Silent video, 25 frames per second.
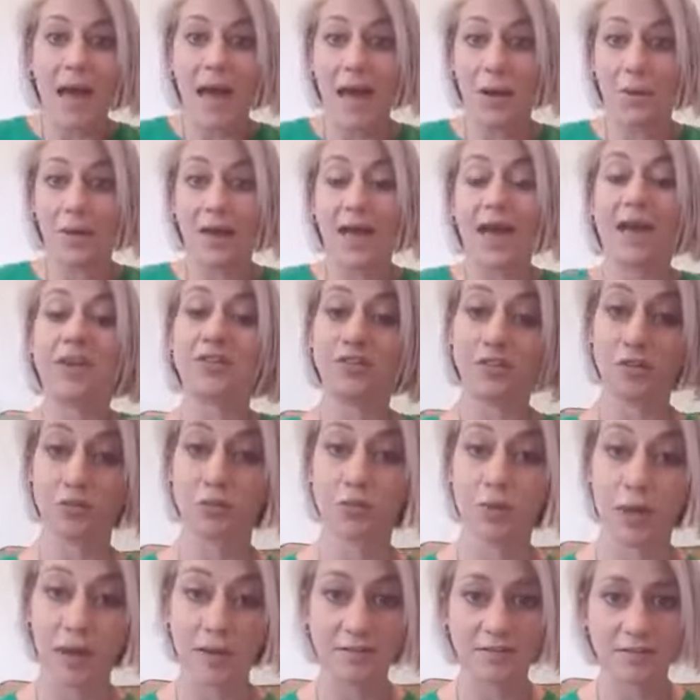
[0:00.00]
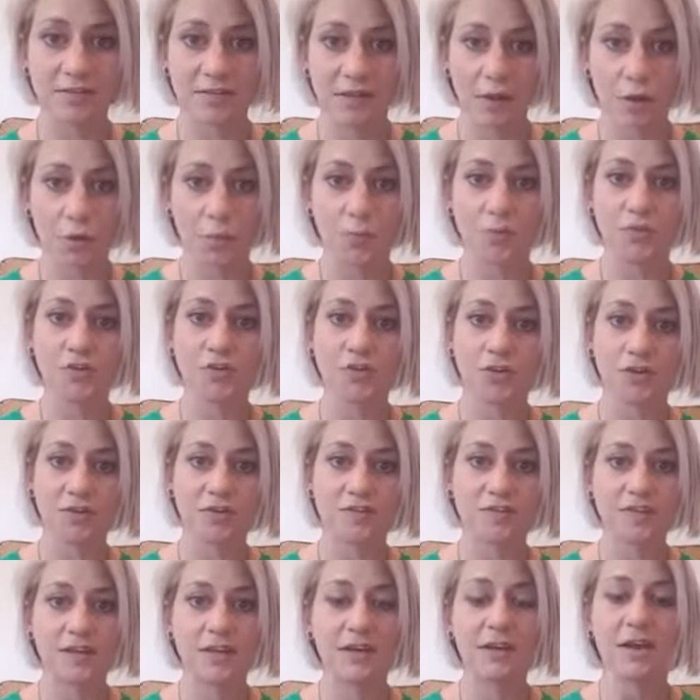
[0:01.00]
how I actually created that
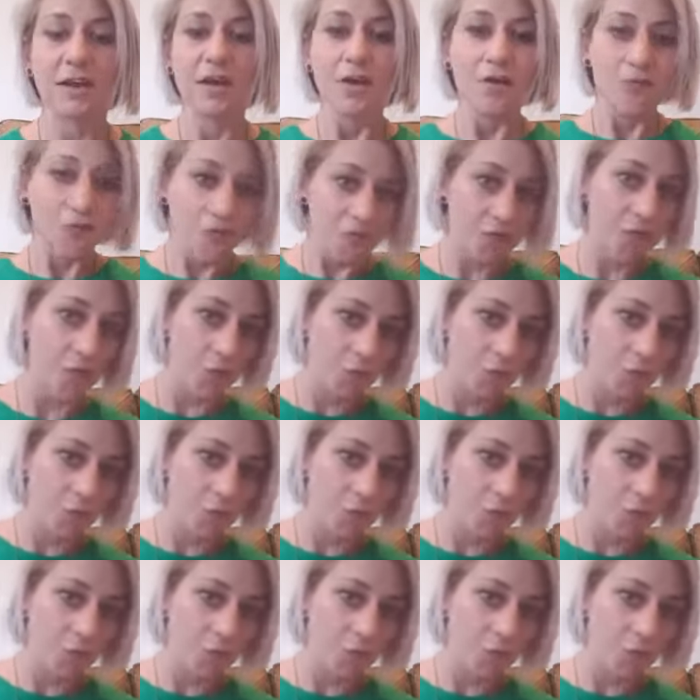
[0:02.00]
opportunity for